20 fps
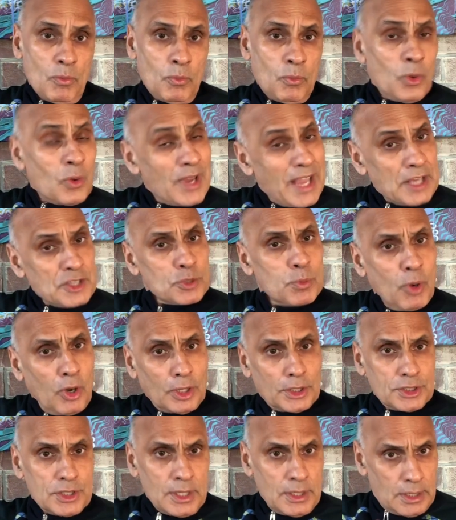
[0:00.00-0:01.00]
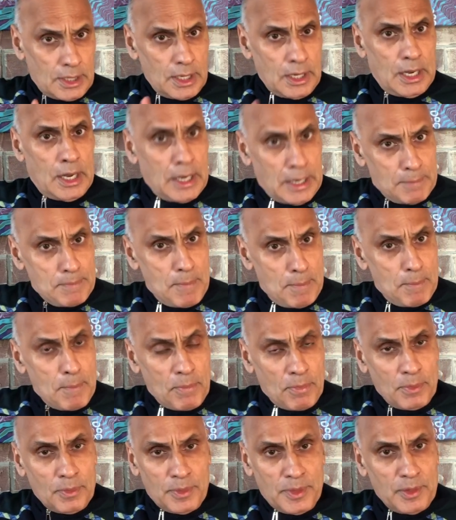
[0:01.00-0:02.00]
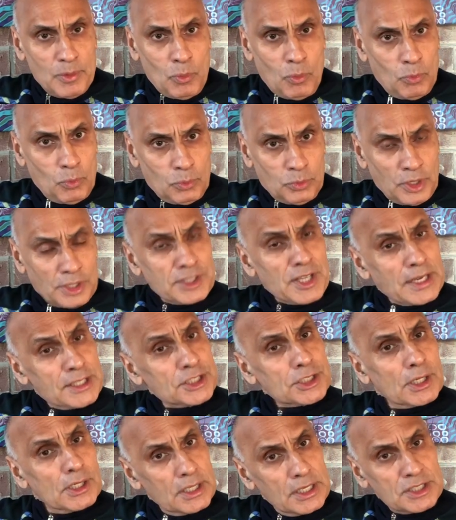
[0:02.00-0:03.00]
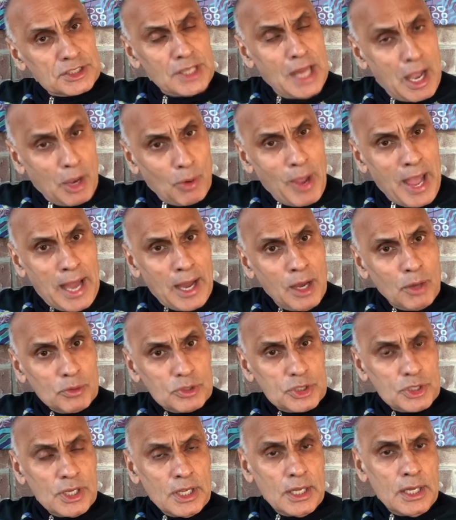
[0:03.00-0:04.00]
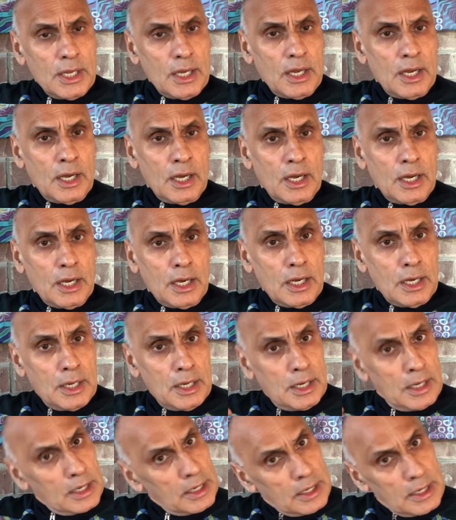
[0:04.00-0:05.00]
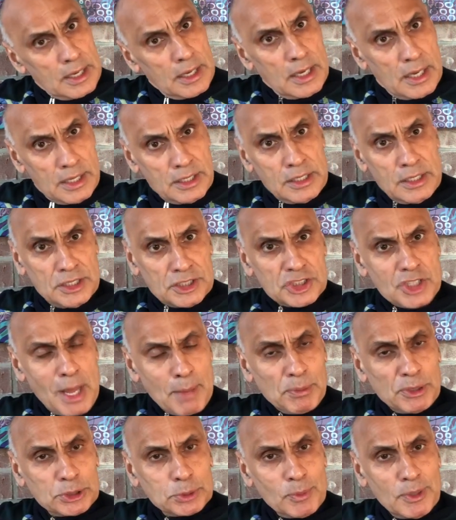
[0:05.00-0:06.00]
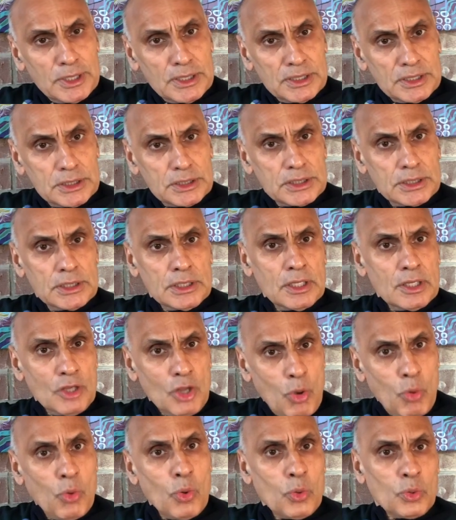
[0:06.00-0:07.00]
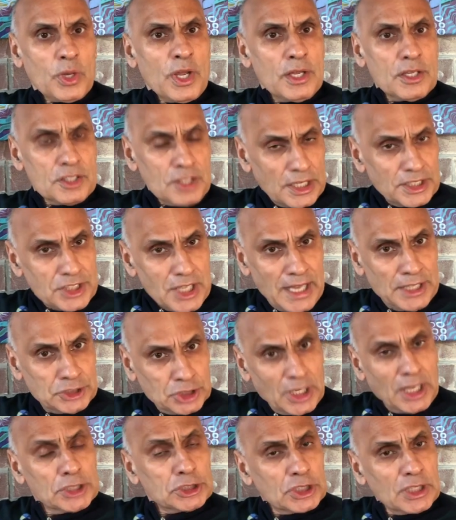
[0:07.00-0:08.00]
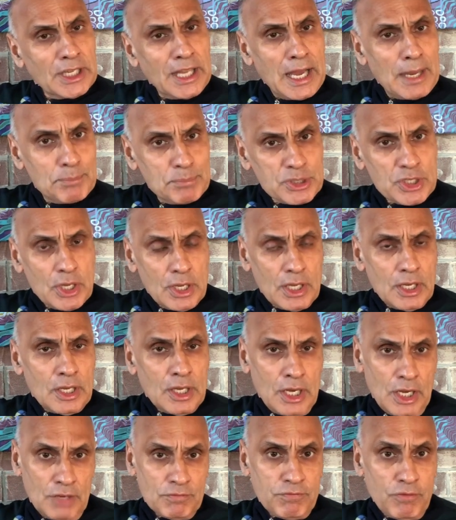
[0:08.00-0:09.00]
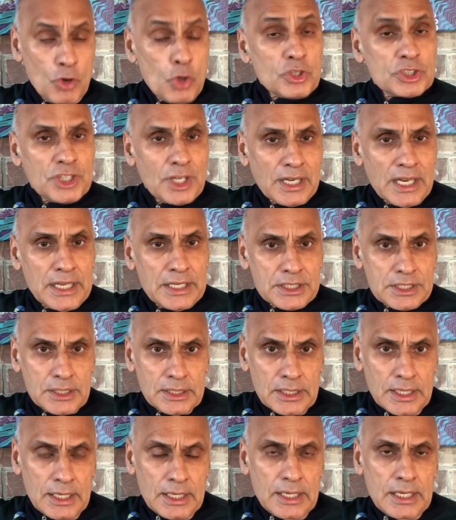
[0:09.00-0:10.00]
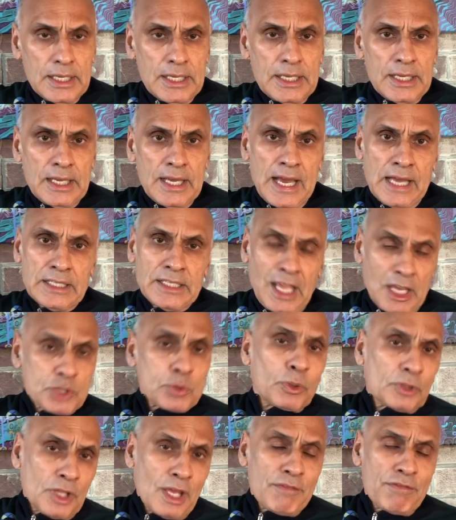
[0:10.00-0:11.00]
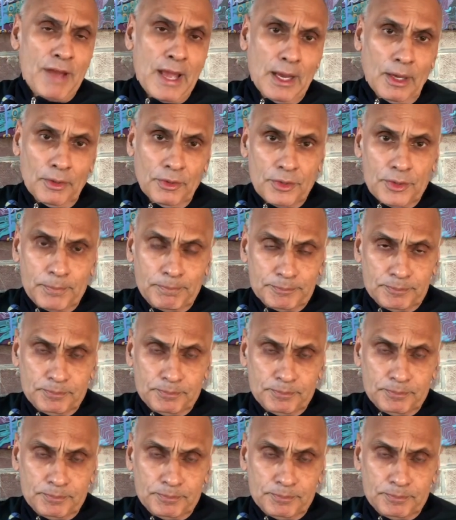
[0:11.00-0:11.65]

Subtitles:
Well, guess what? The data is now out, and an establishment called Data Education Labs have looked at it, and guess what they found?